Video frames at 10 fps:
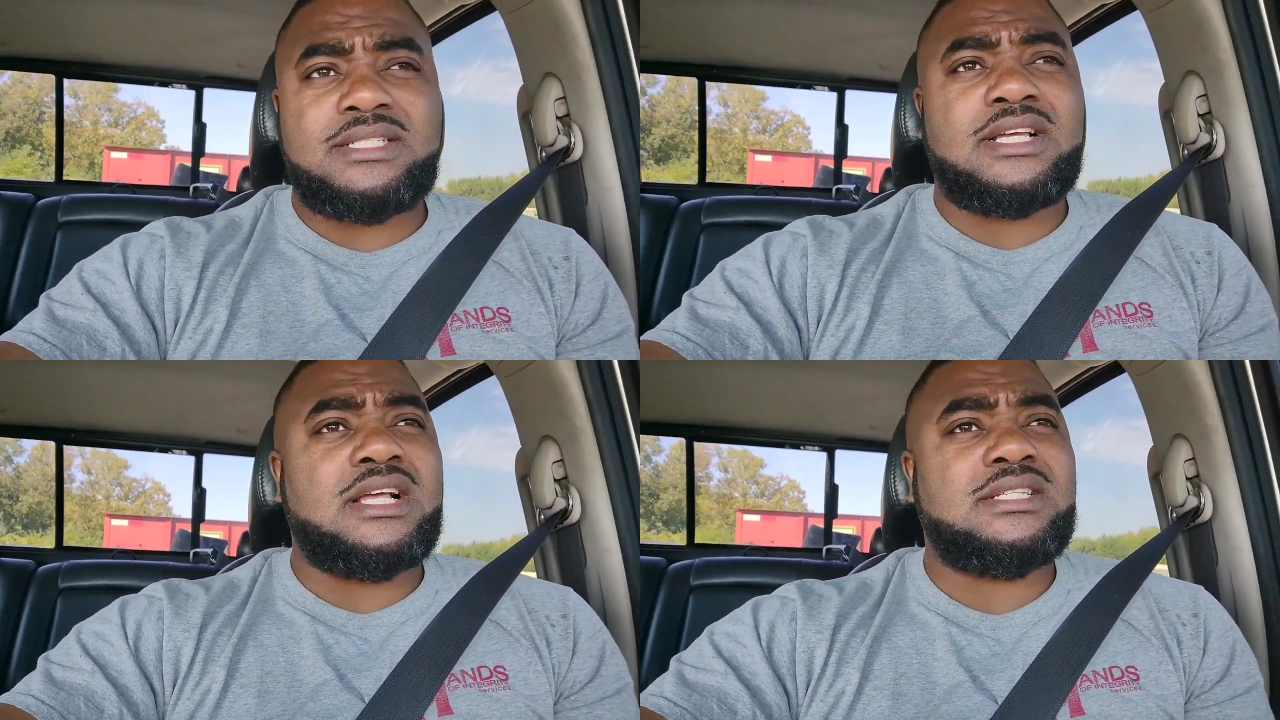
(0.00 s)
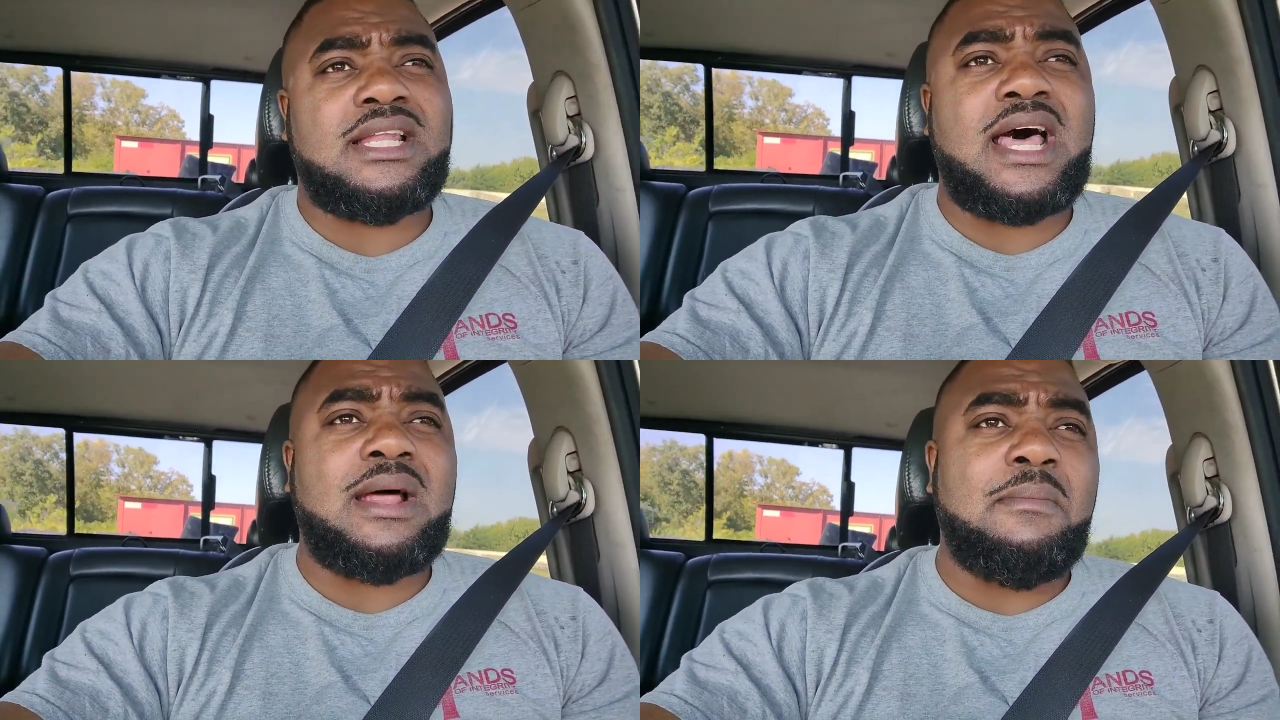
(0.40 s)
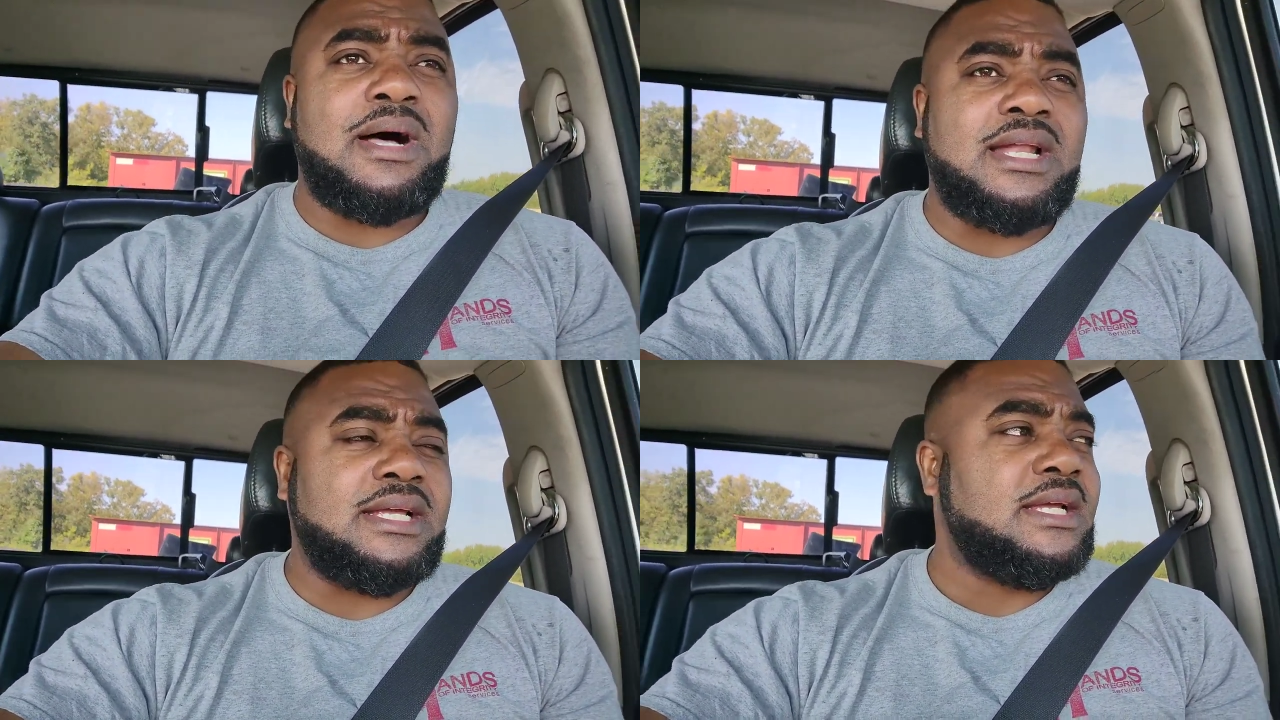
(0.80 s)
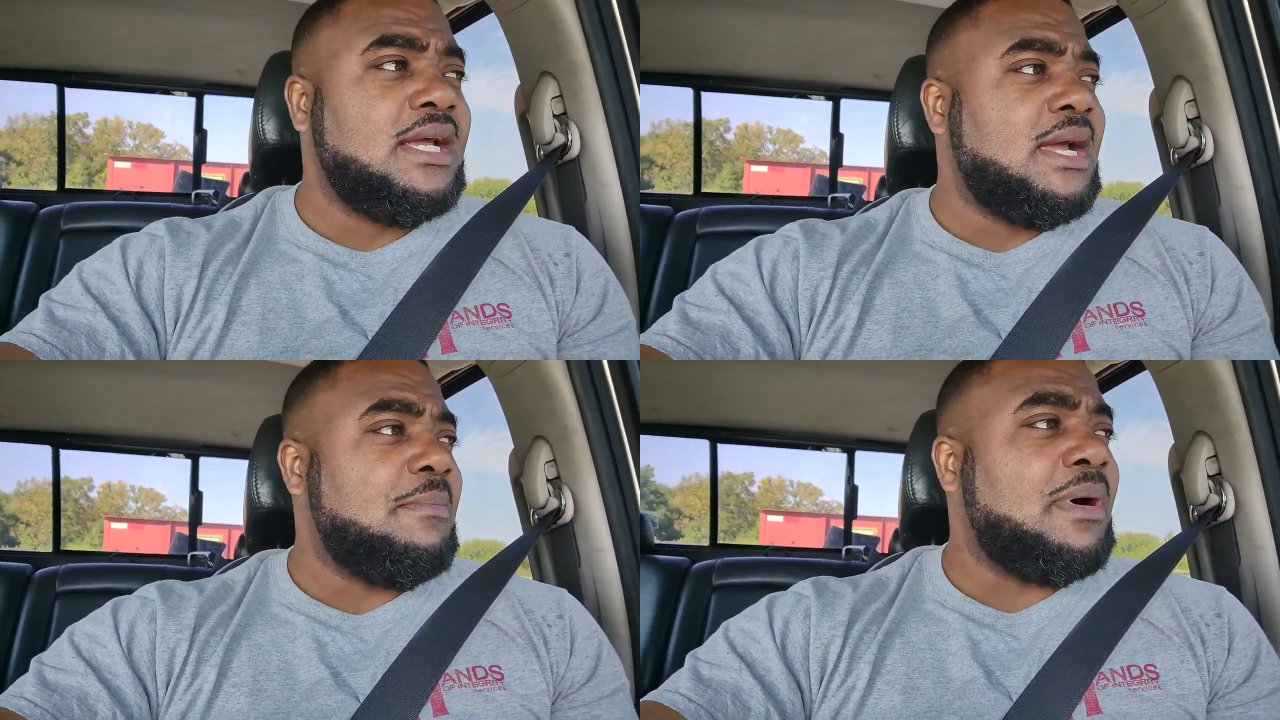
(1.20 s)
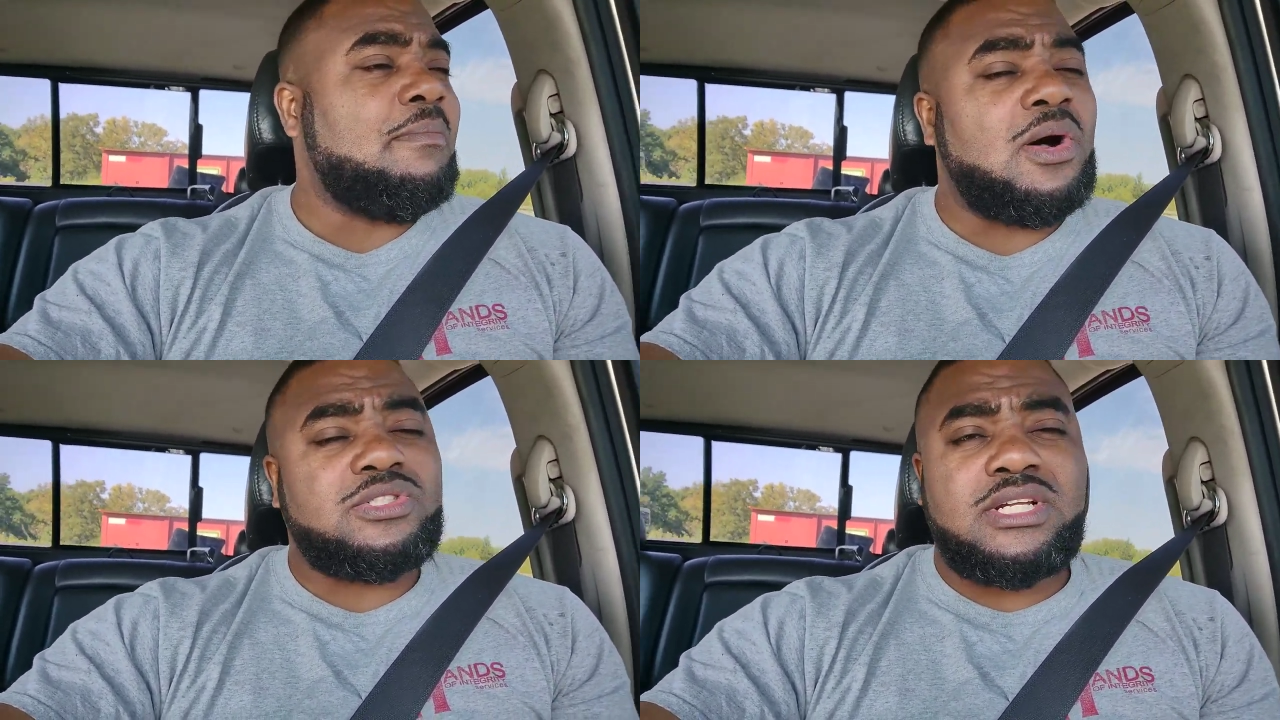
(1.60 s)
It's a lot of money, but
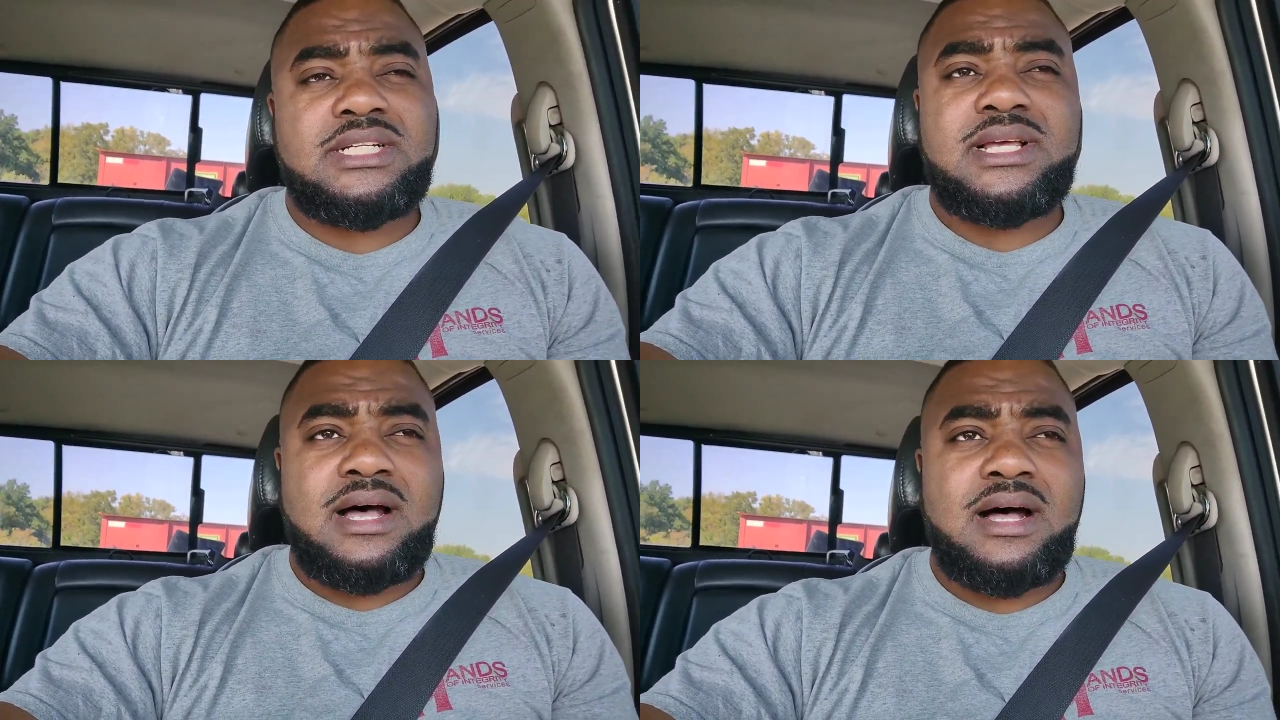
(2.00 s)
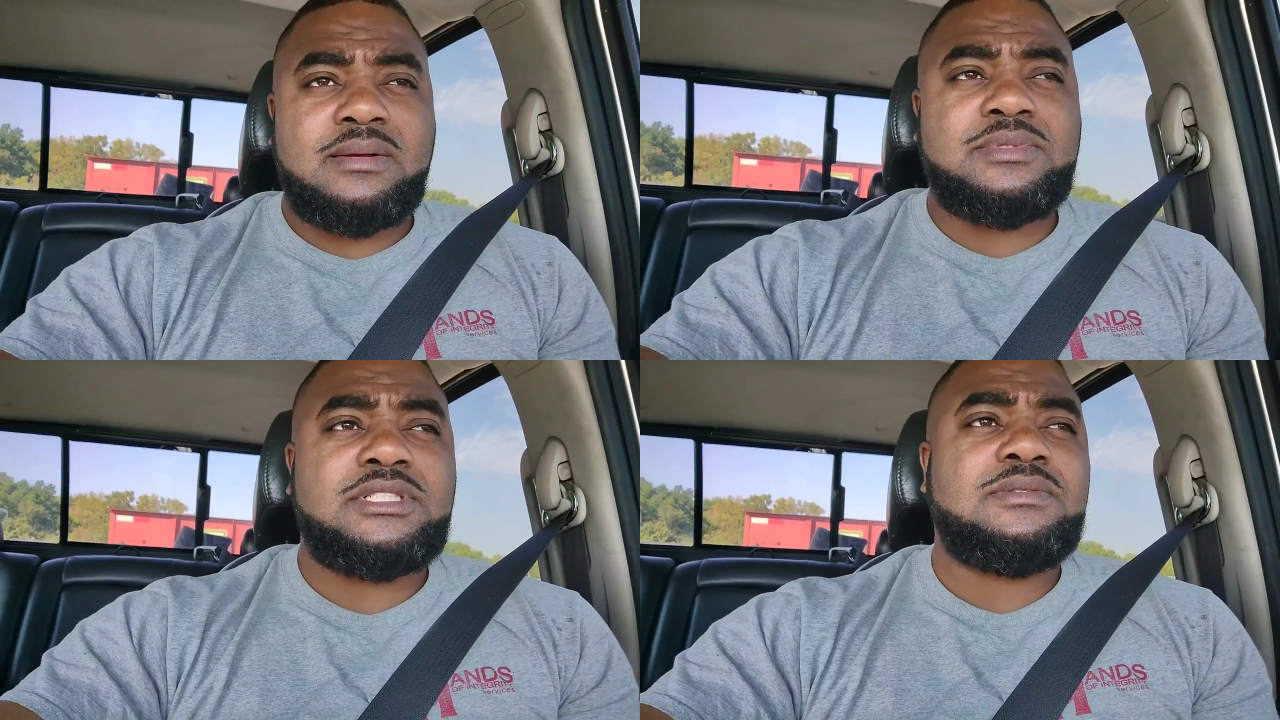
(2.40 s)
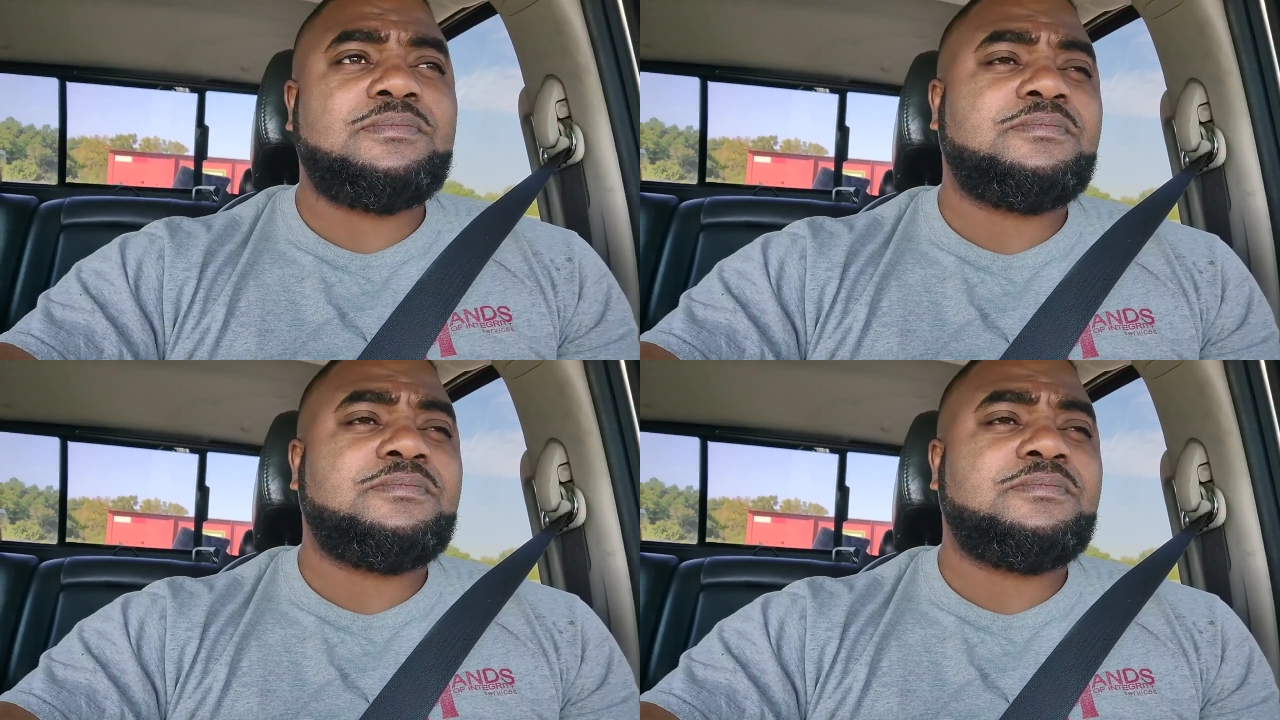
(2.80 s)
most of the times,